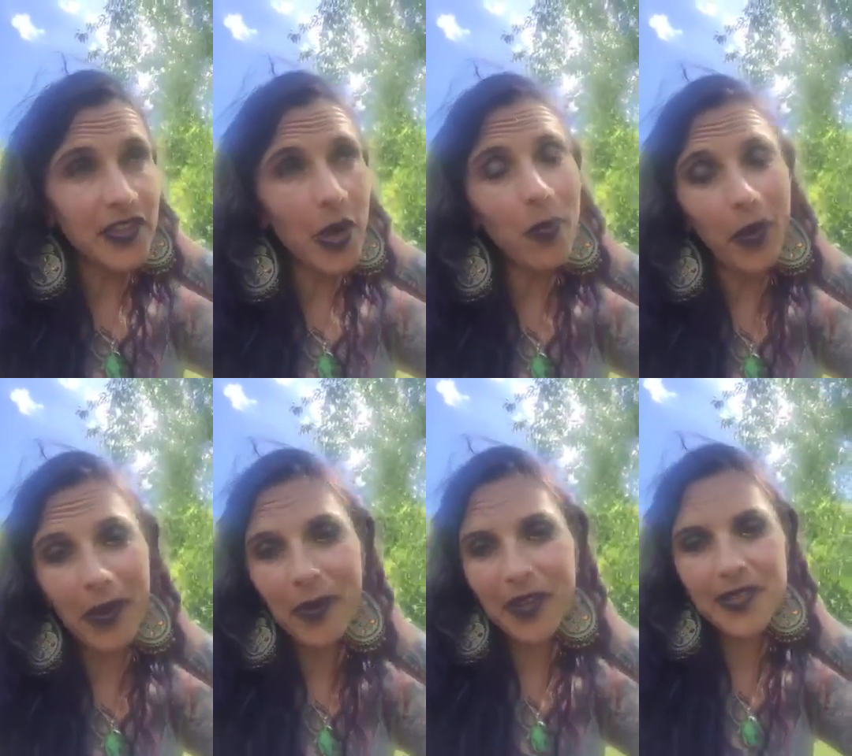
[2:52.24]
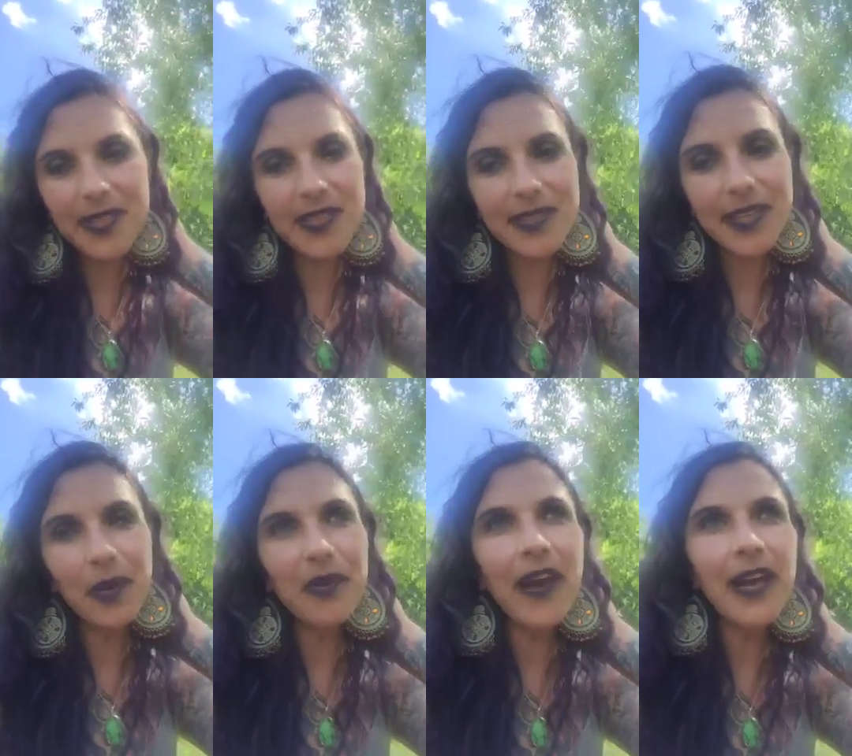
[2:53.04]
don't worry, because it's, you
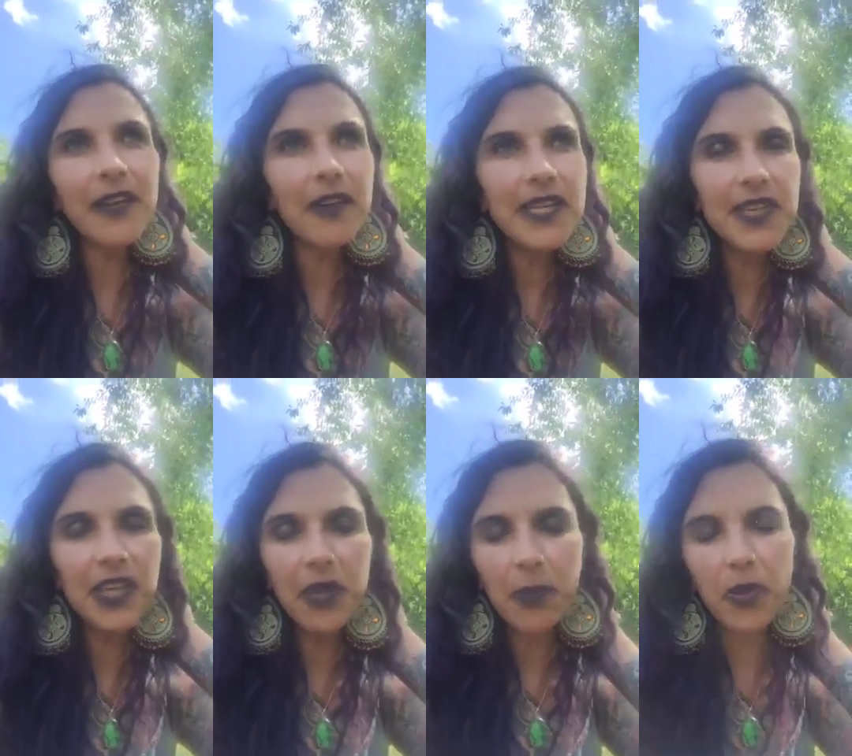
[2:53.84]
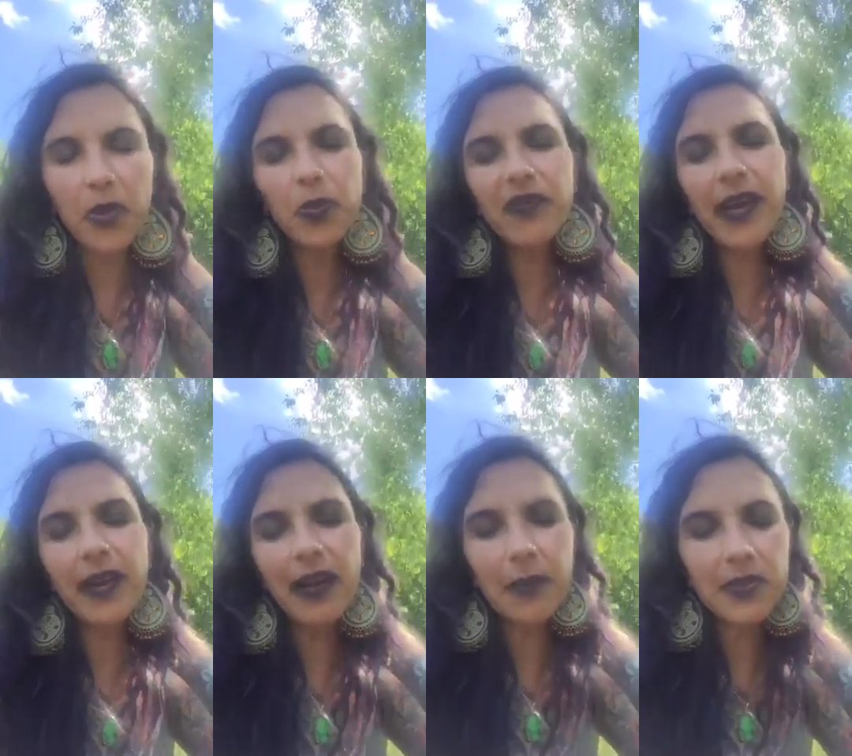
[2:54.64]
know, we've had a crazy new moon, we've
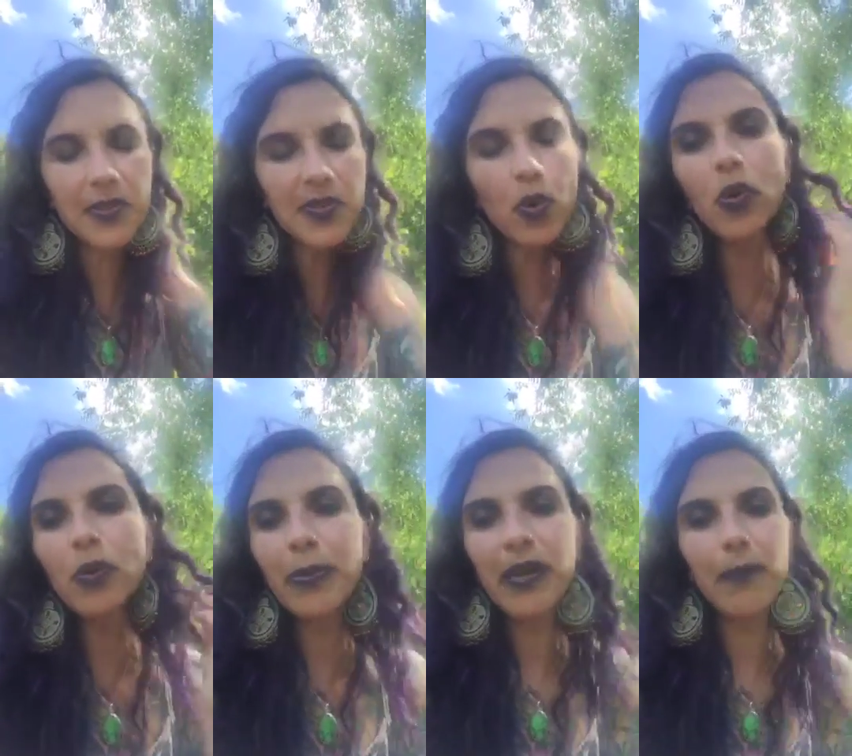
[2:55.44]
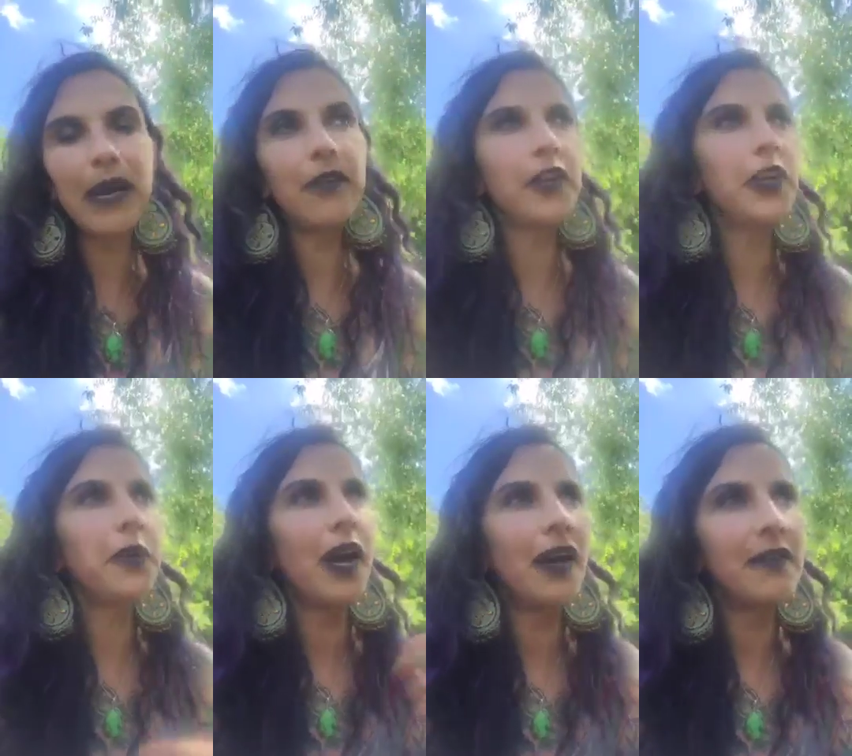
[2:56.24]
had Lammas, it's all been about the
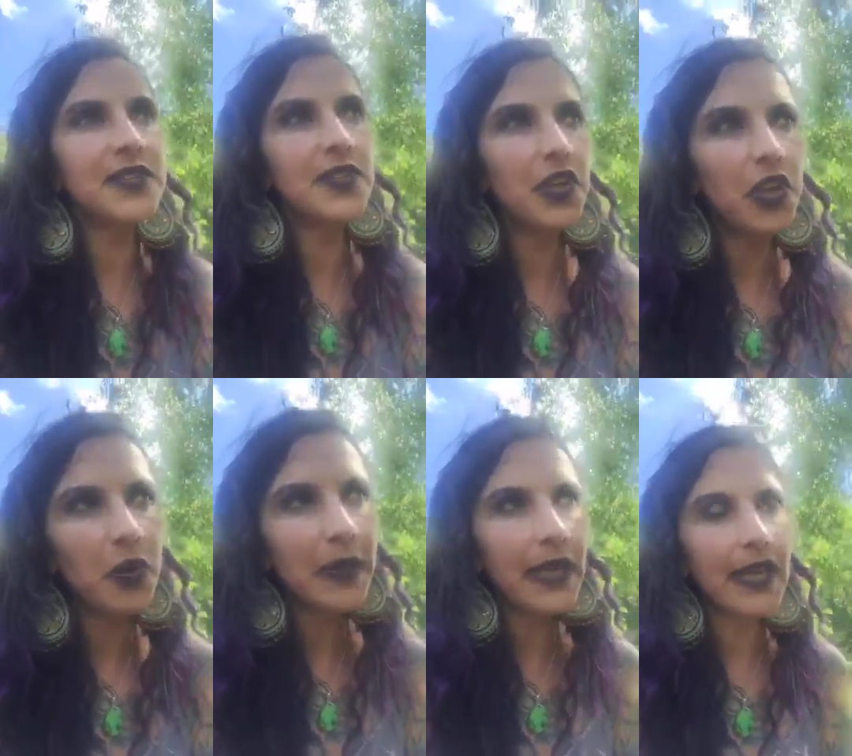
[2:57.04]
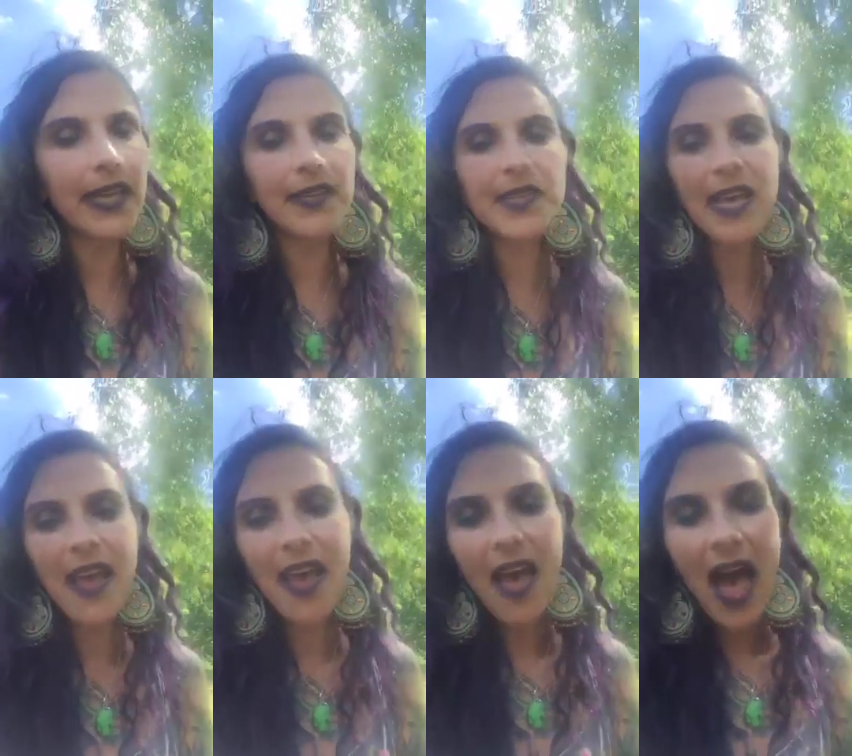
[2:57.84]
new harvest, the new beginnings,
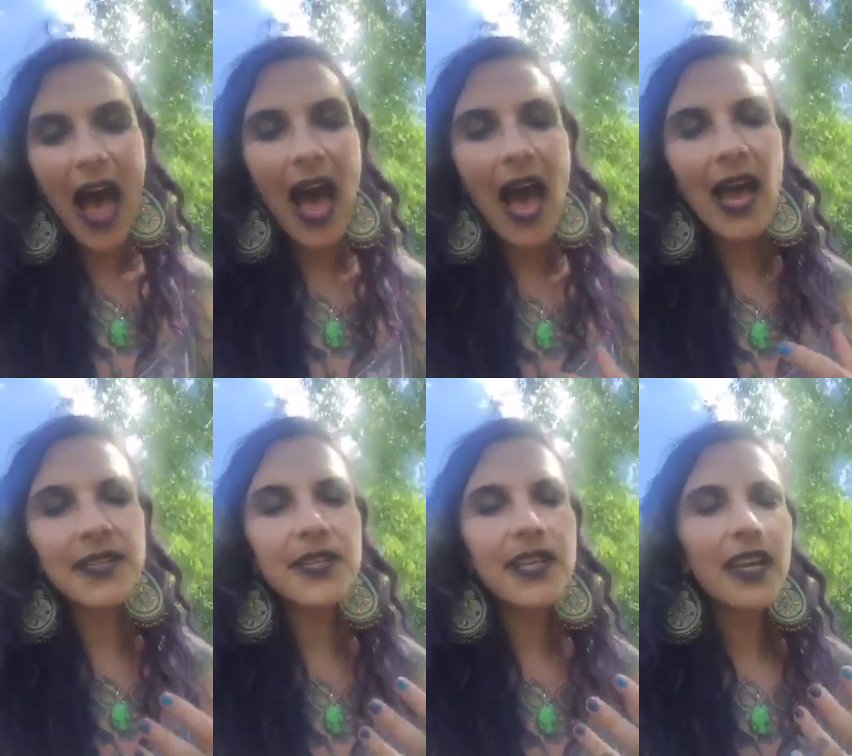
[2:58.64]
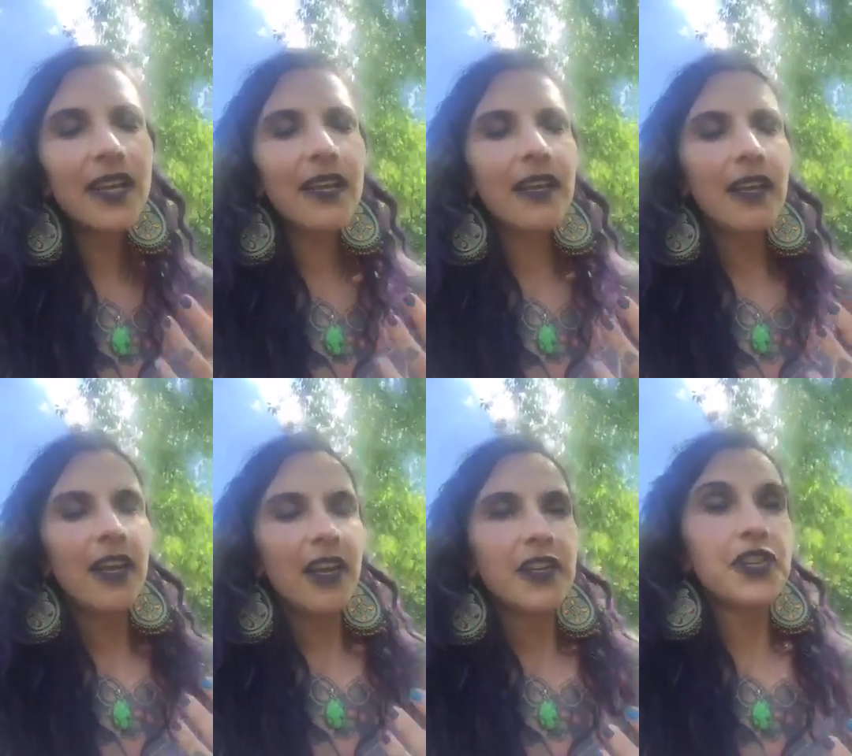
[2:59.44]
and
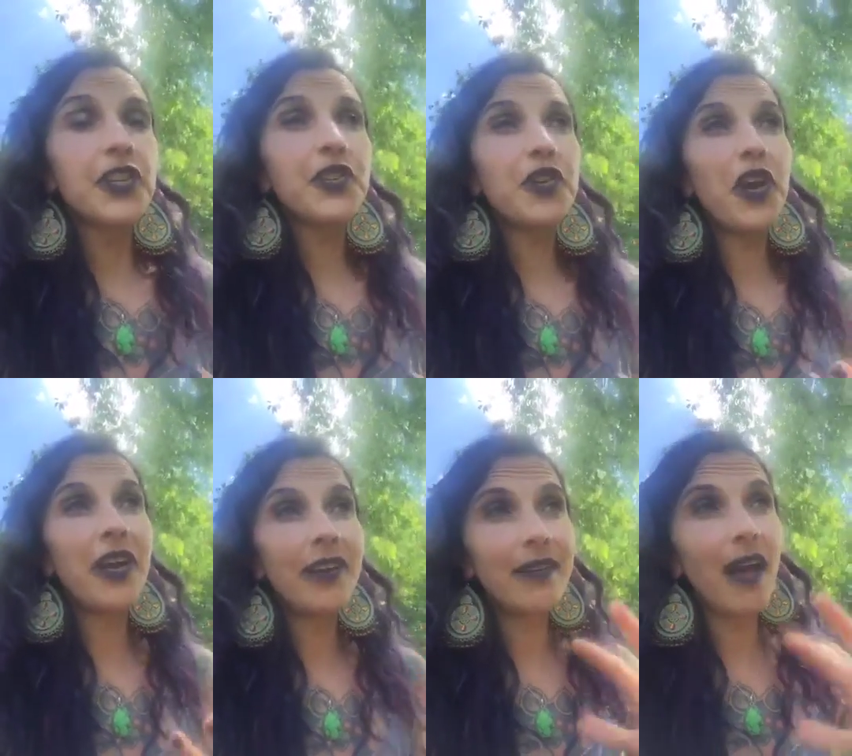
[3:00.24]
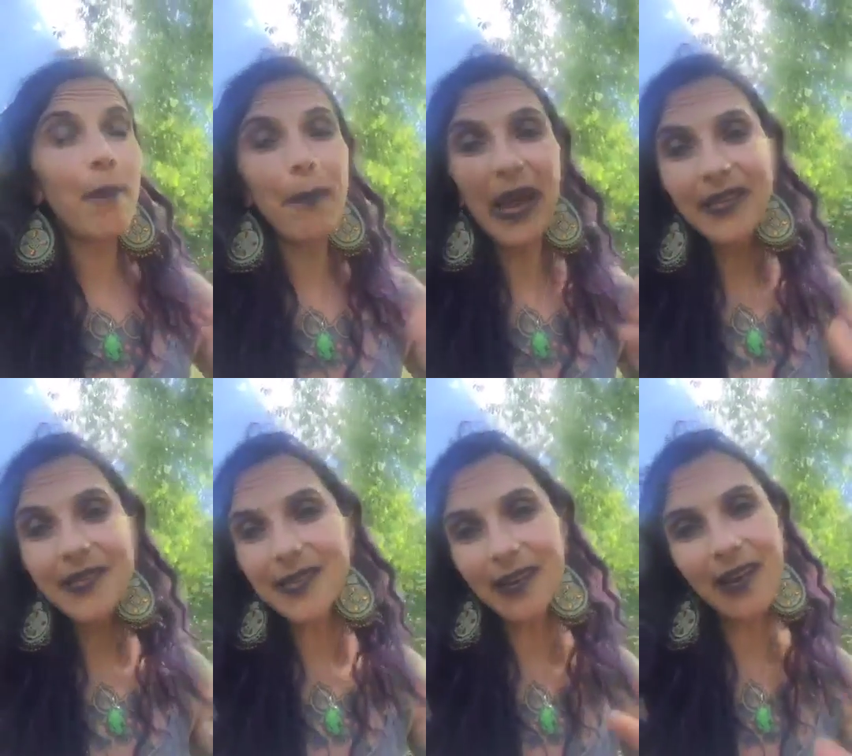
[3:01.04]
just our base